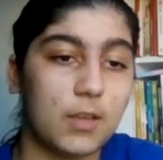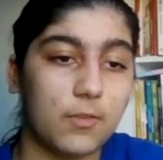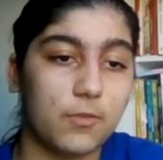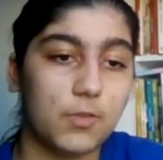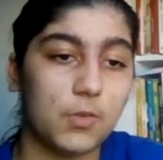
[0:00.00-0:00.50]

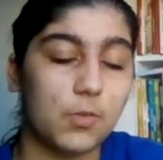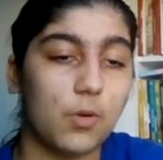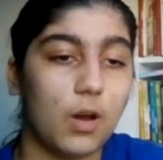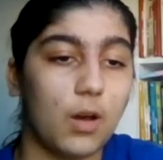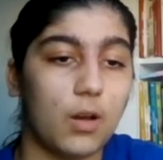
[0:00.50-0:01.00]
if you
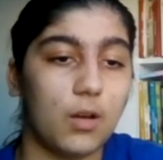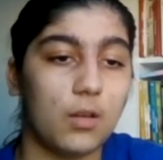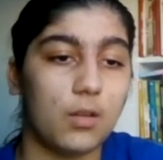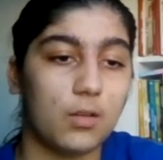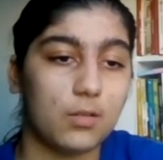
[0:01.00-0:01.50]
are
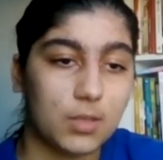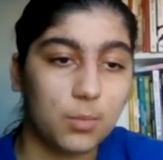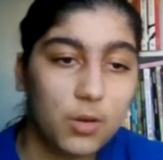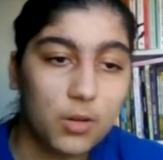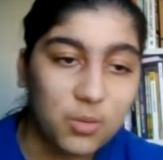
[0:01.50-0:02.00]

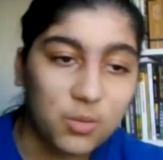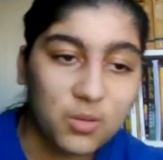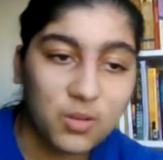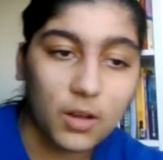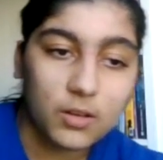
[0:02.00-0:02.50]
someone who
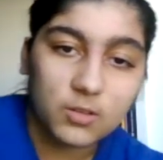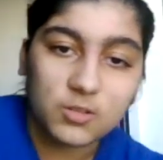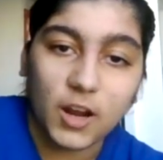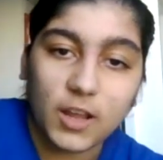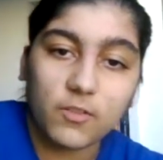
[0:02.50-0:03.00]
can't
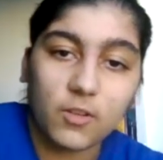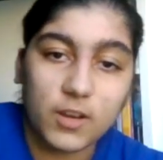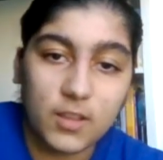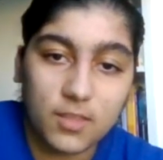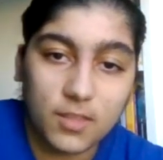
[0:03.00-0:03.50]
drive or
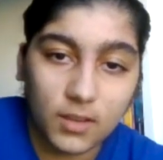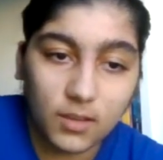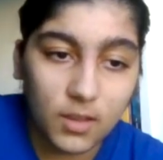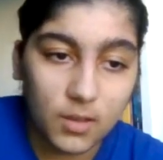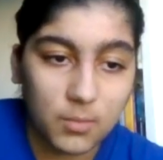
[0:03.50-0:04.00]
anything,
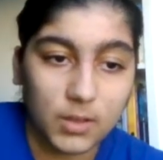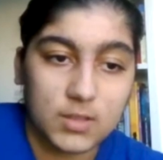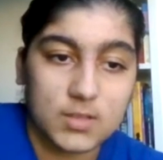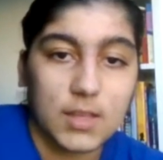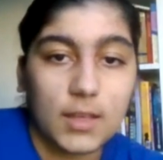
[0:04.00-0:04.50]

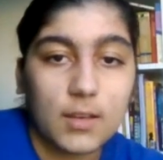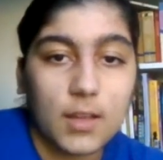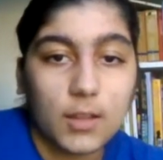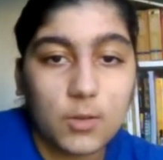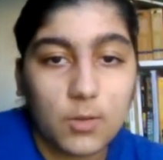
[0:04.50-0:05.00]
because they can
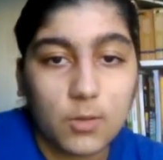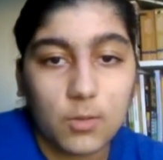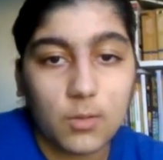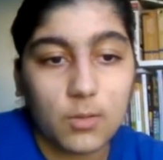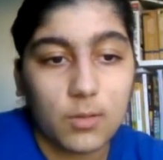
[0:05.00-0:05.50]
take you
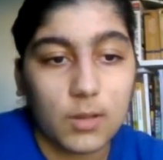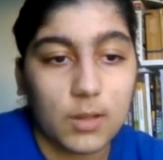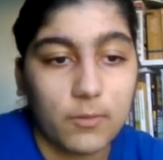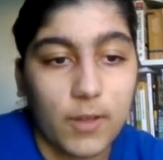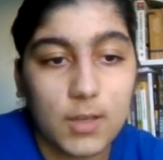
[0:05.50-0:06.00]
to
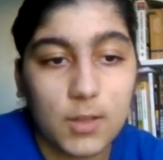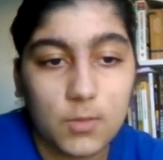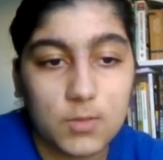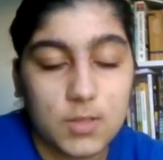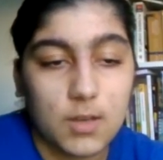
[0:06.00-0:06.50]

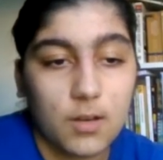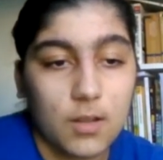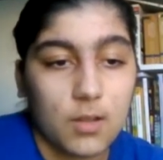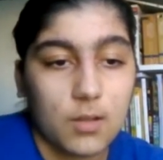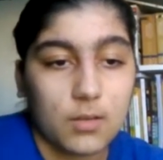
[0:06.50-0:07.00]
venues and
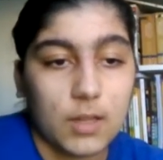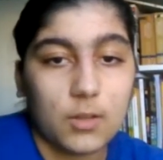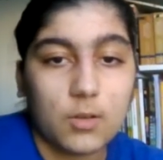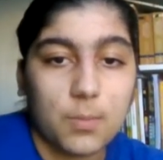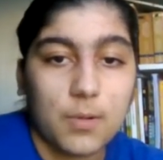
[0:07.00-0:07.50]
take
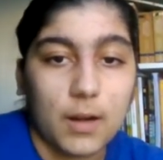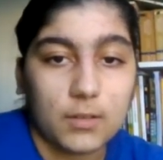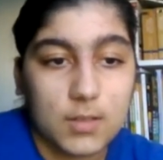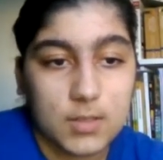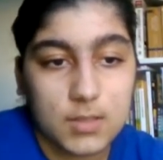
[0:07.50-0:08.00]
you to
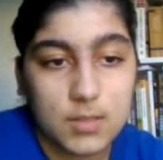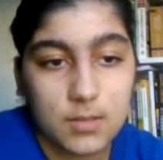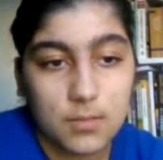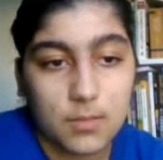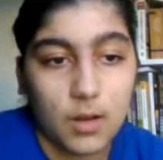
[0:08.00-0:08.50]
practice
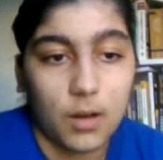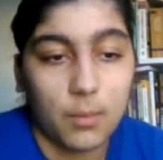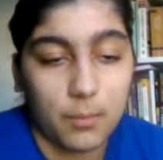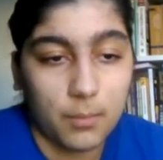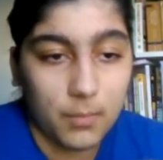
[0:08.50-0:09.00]

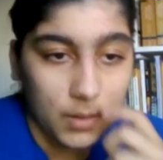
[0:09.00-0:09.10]
um,